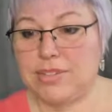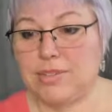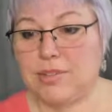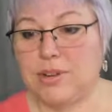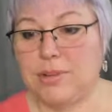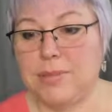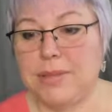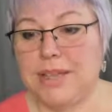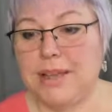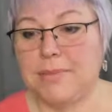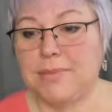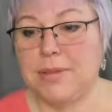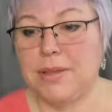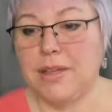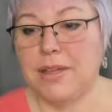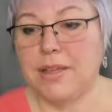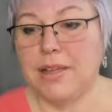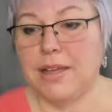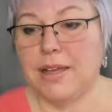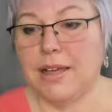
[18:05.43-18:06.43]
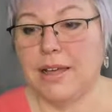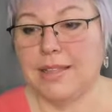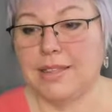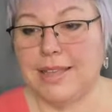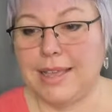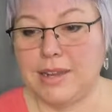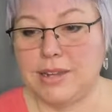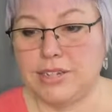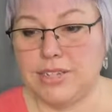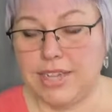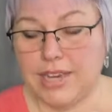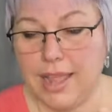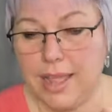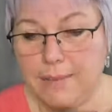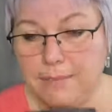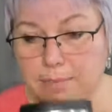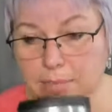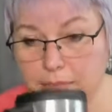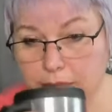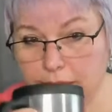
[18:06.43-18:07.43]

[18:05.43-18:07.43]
So it'll be up later today.